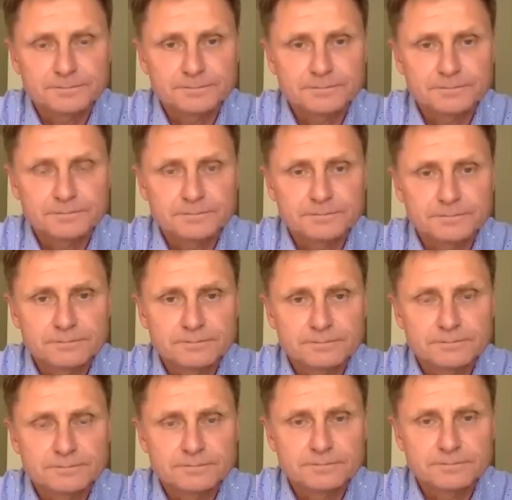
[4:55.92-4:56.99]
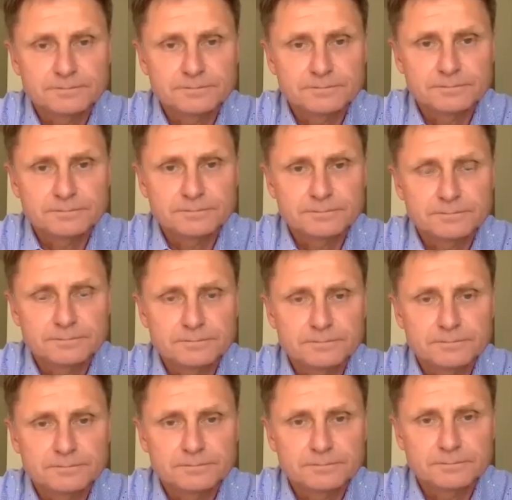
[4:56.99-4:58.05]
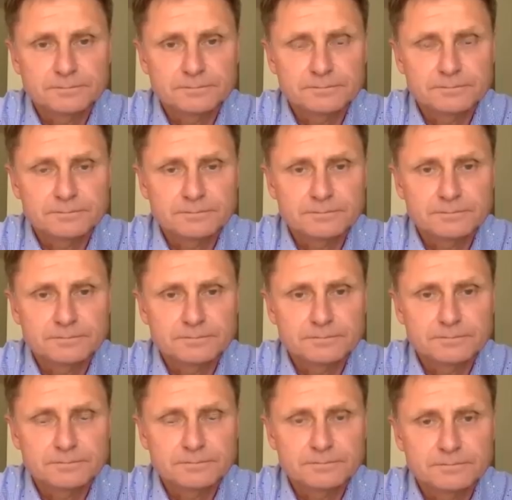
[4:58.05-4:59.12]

(not speaking)